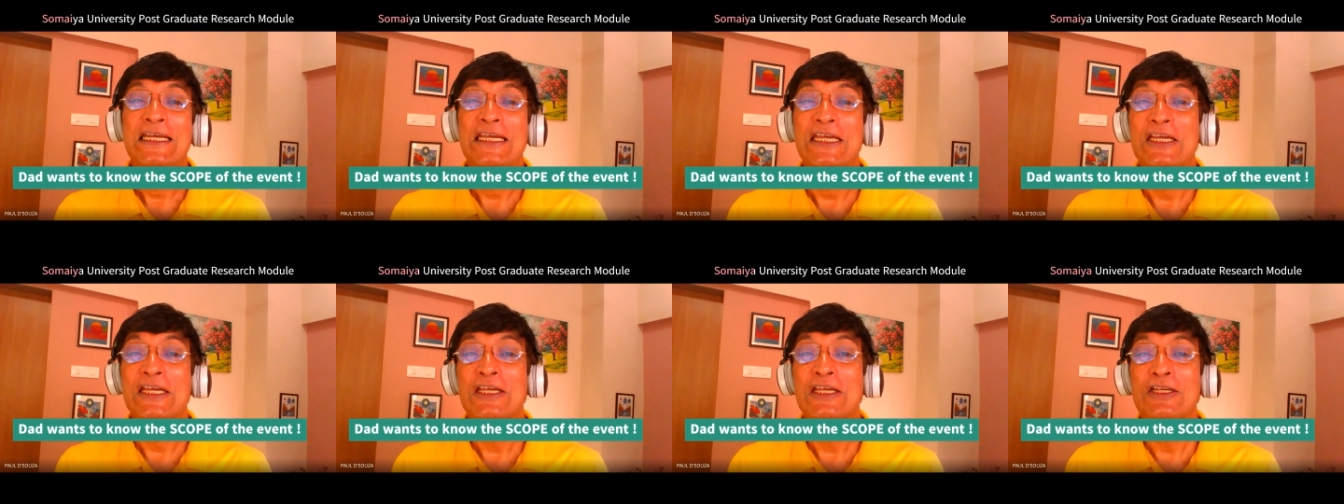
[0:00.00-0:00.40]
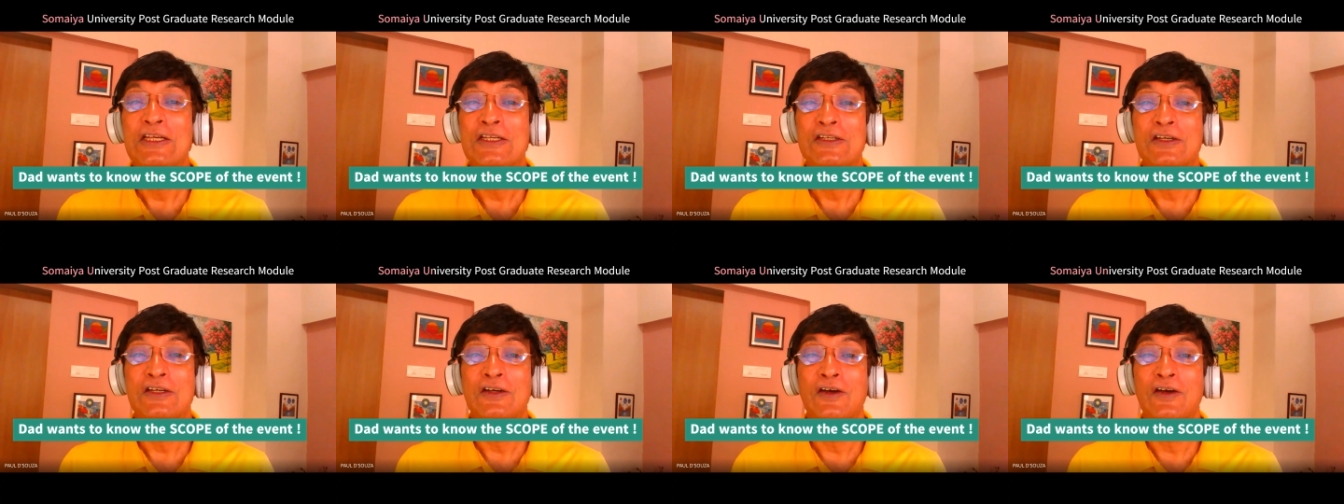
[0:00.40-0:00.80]

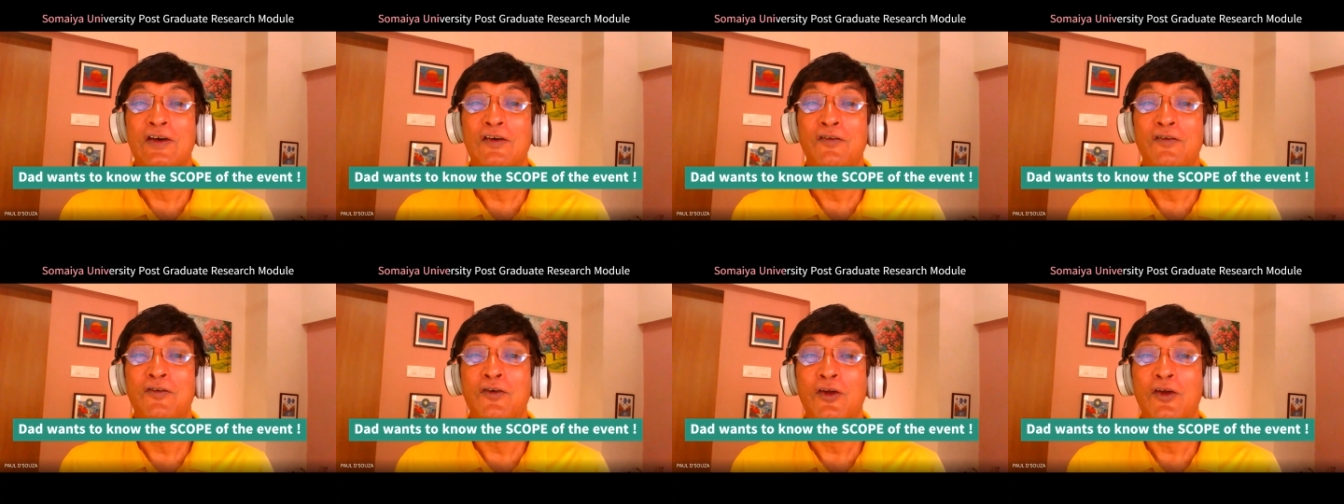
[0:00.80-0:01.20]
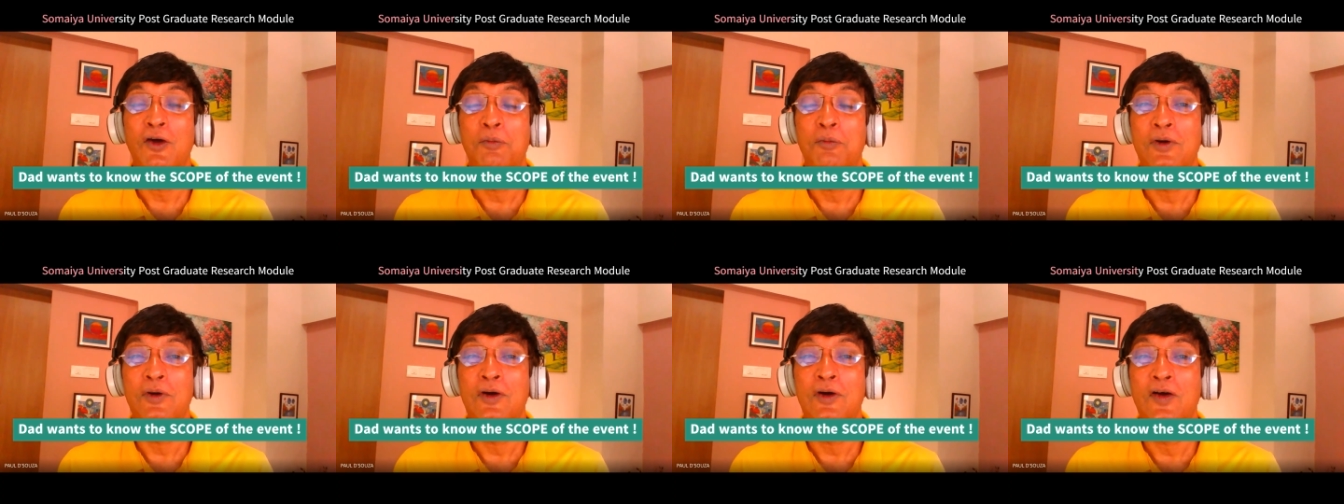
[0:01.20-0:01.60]
He's
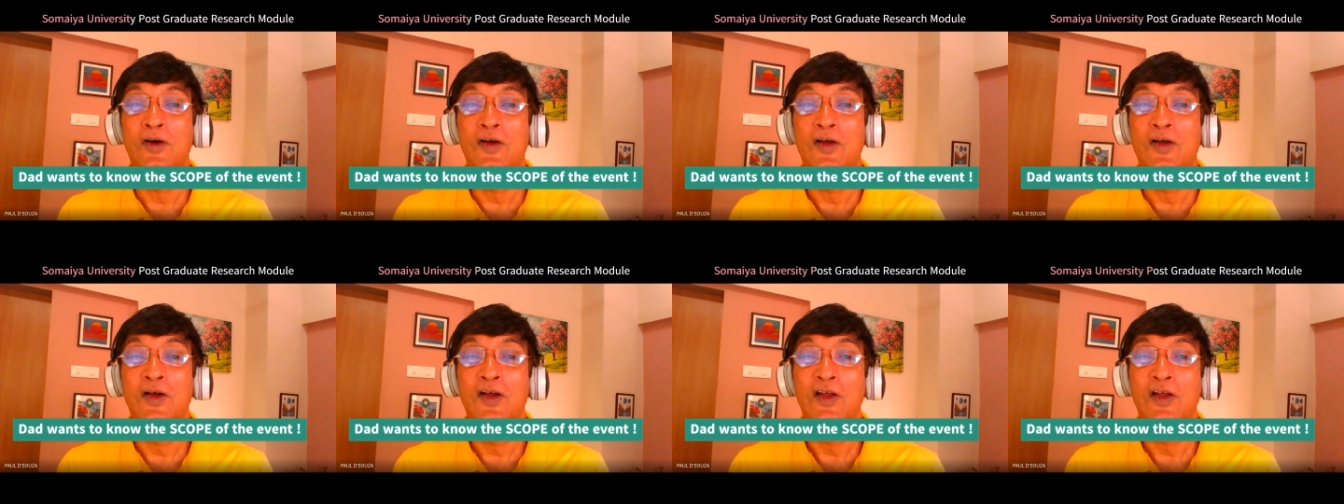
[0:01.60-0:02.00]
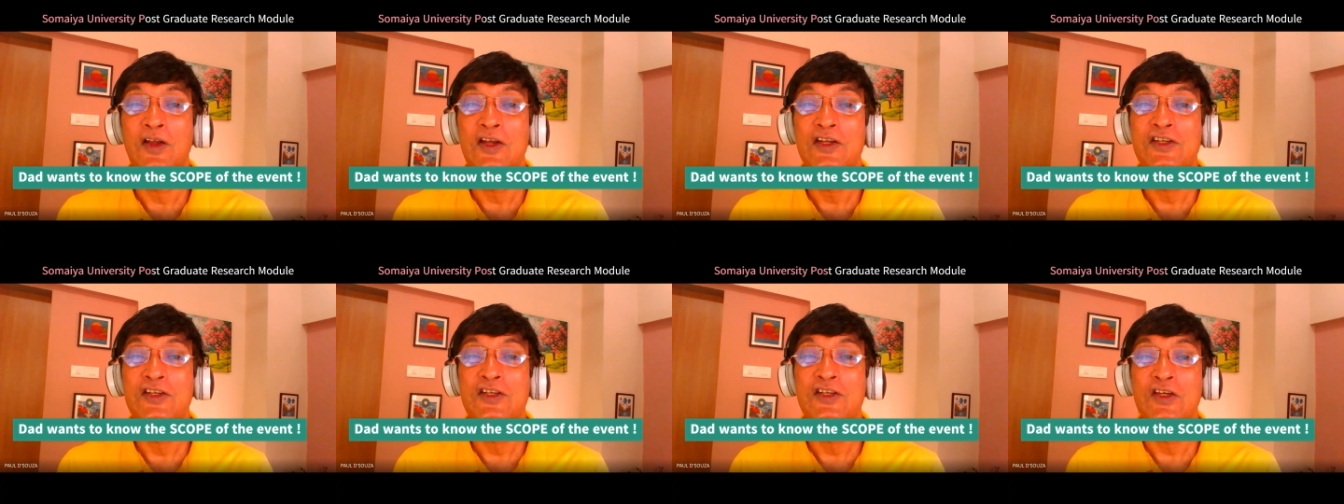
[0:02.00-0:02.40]
from a
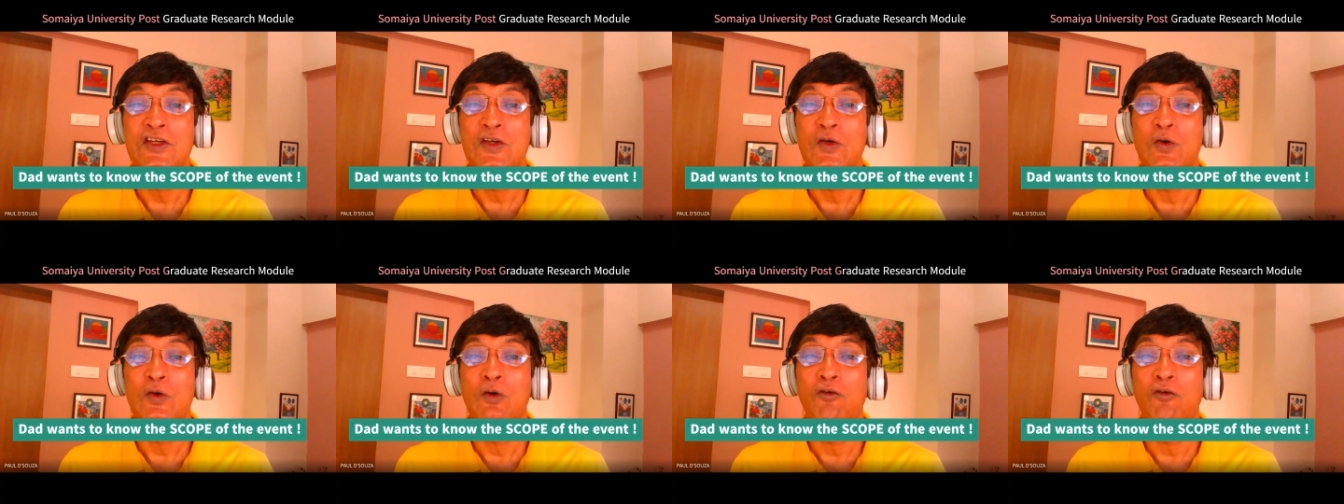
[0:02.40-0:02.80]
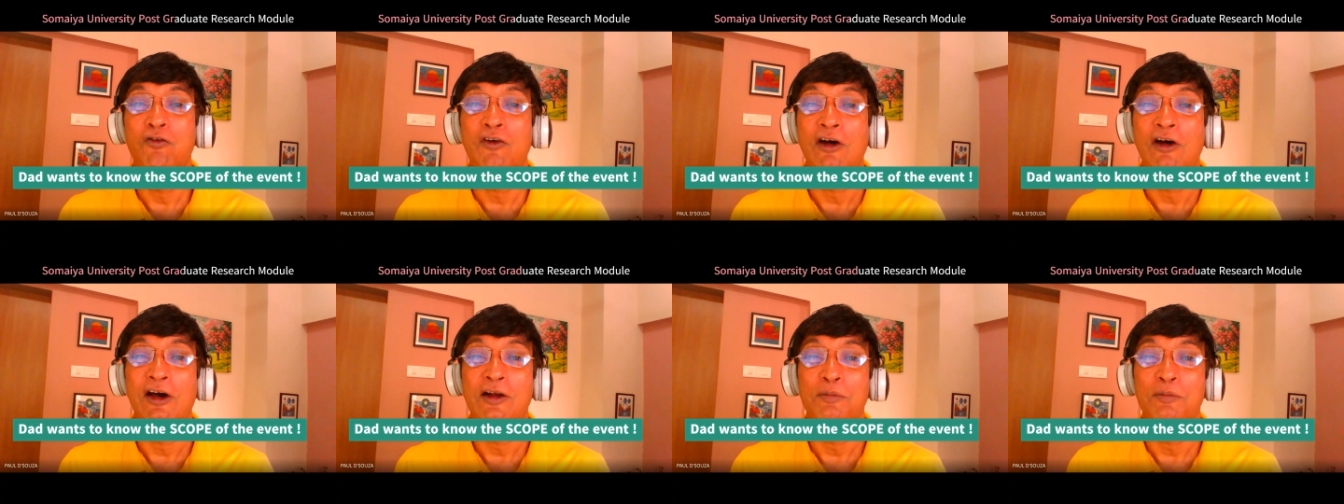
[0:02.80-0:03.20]
rich CEO
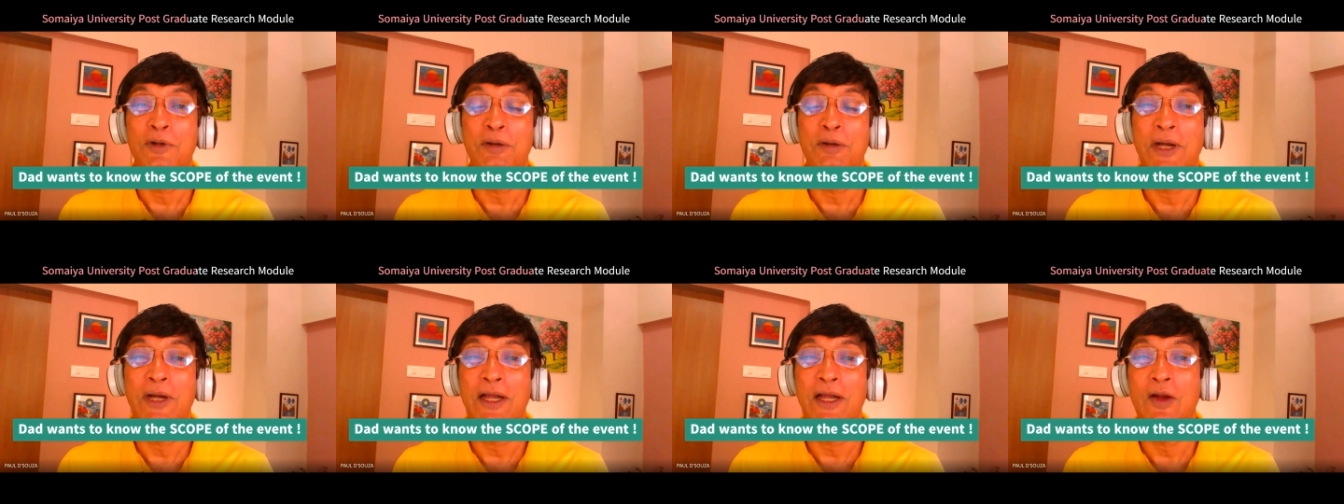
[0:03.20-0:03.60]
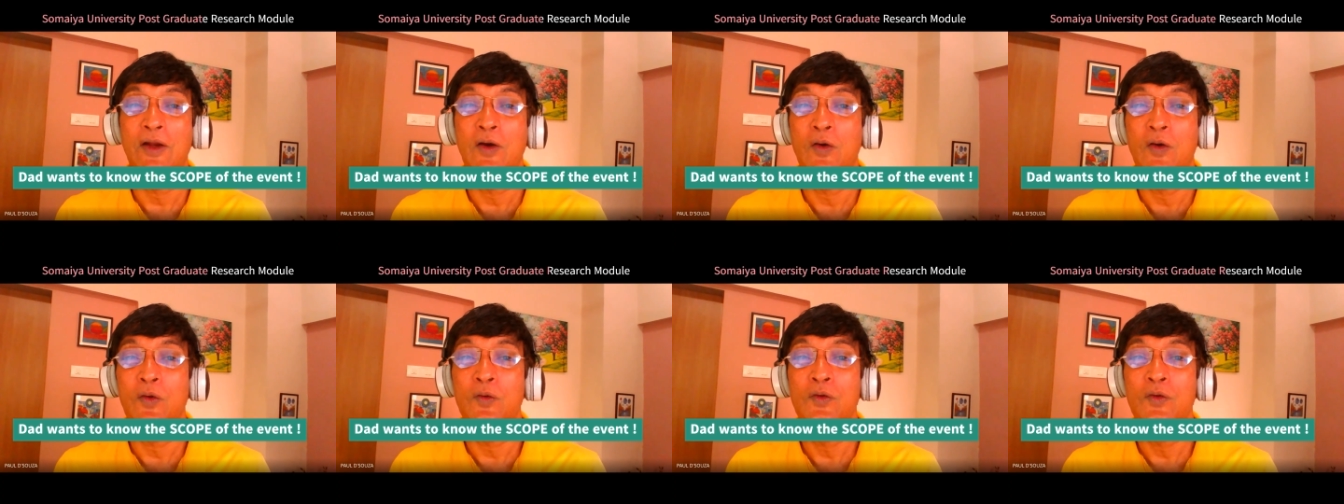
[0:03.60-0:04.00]
pharma
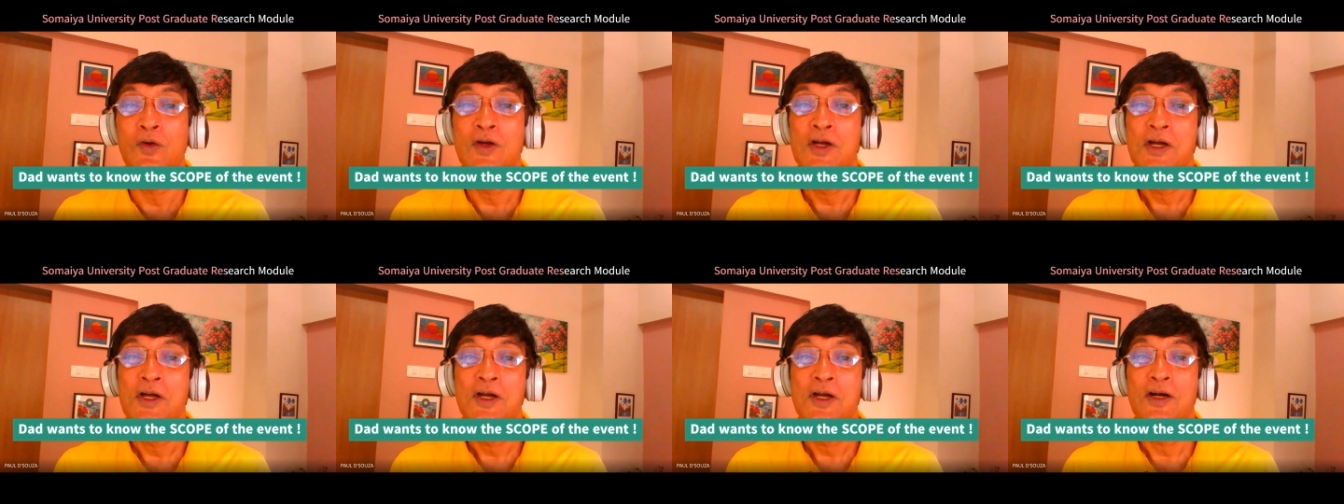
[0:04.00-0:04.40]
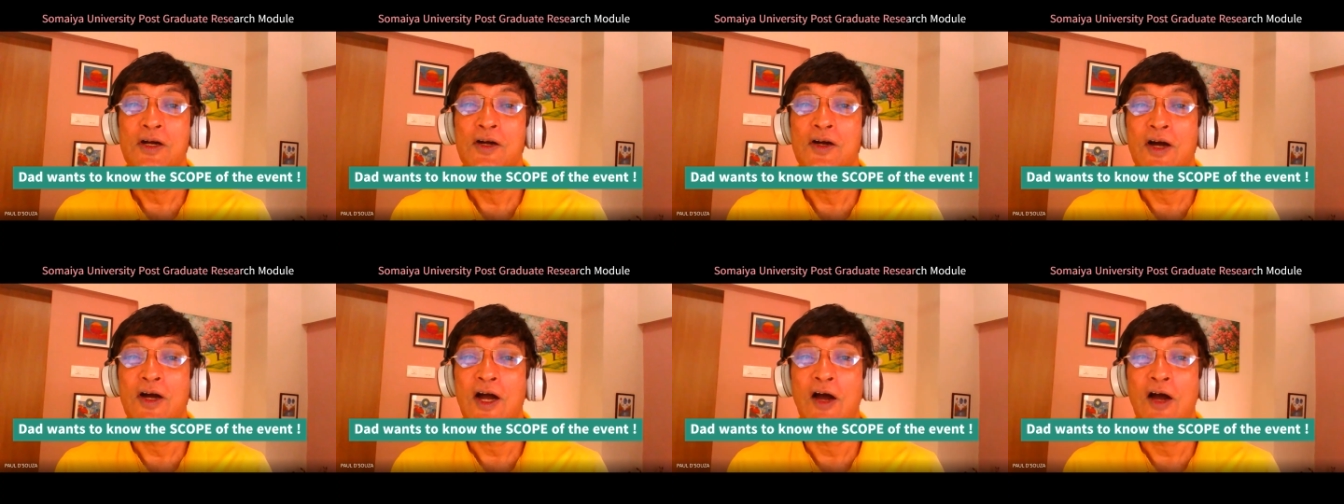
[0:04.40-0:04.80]
background.
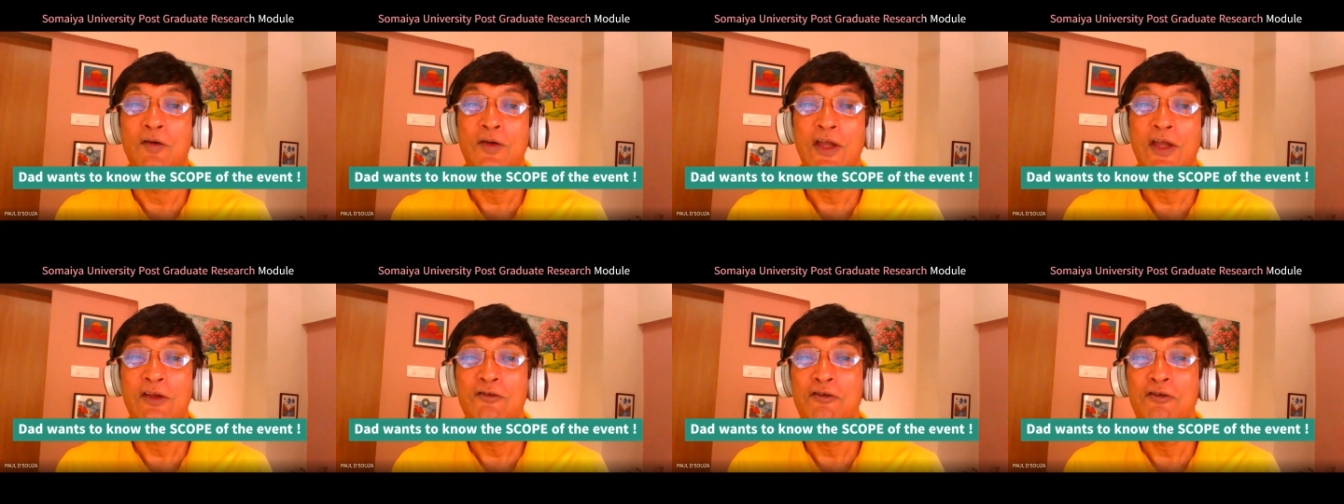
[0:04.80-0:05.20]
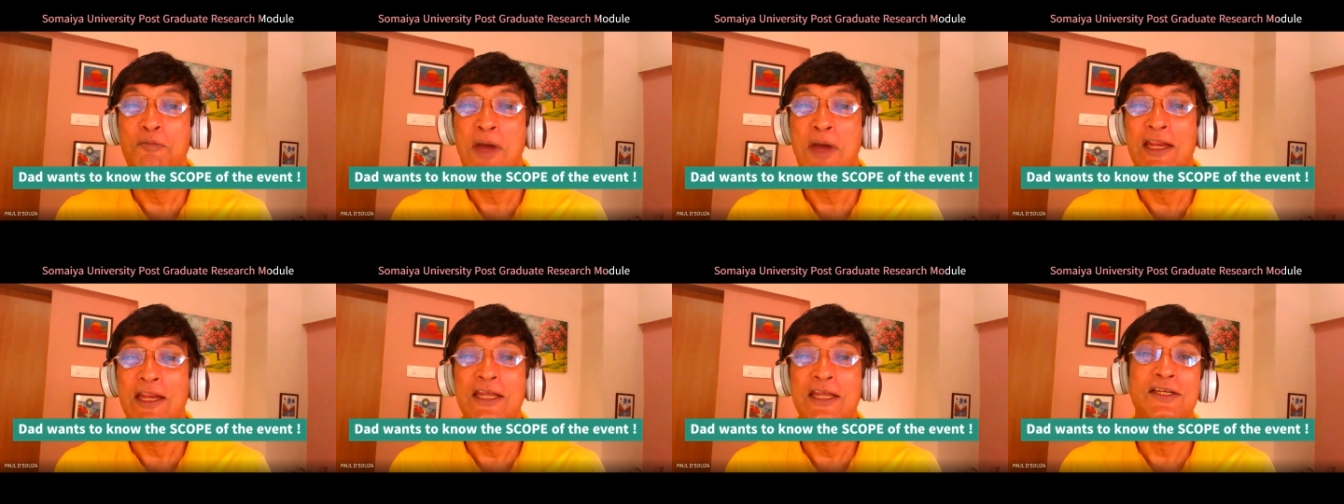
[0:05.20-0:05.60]
How can we
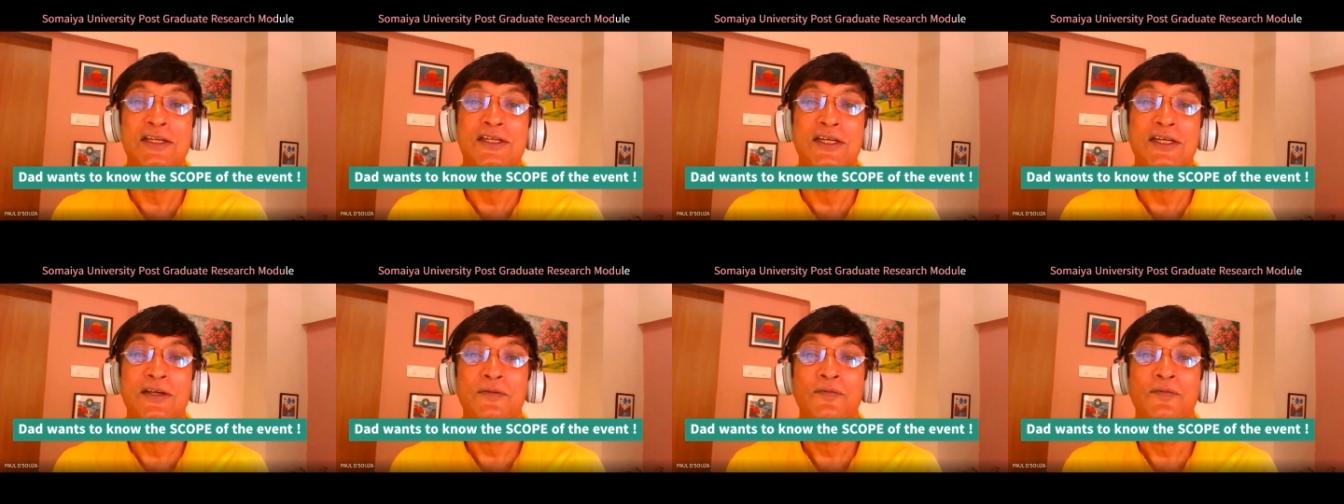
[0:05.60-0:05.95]
manage?"